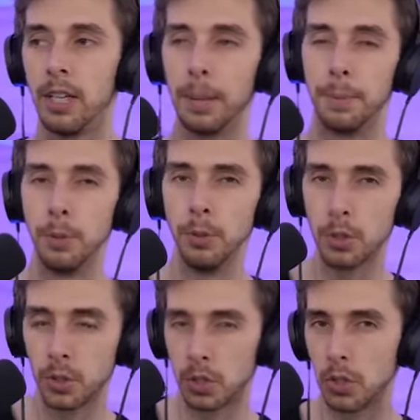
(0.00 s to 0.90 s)
like
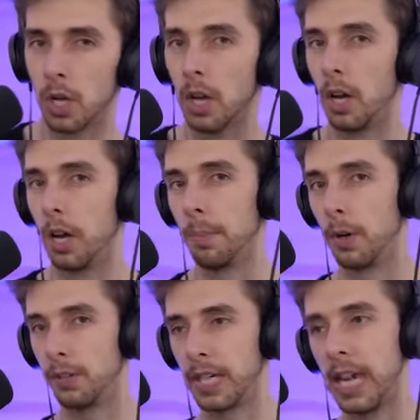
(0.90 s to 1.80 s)
boosts and
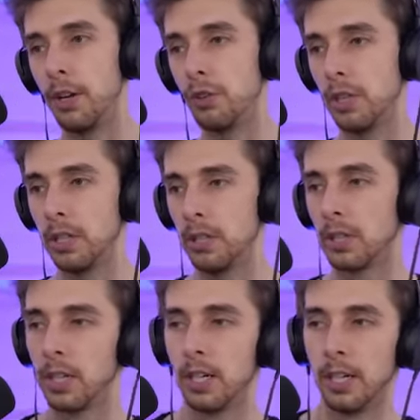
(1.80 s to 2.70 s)
modifications.